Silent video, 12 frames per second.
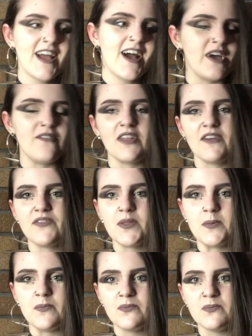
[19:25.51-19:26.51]
I've loved
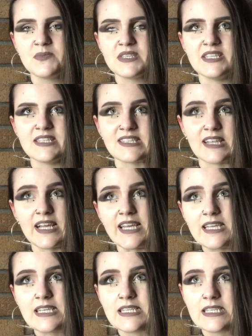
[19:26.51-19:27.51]
them since
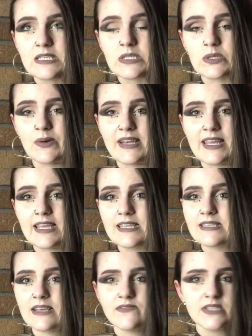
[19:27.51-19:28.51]
like
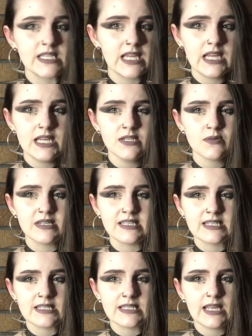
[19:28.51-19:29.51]
2017,
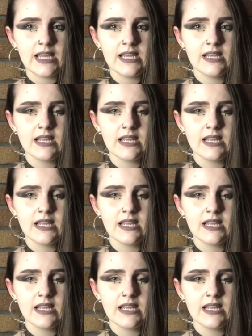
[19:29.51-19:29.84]
2016.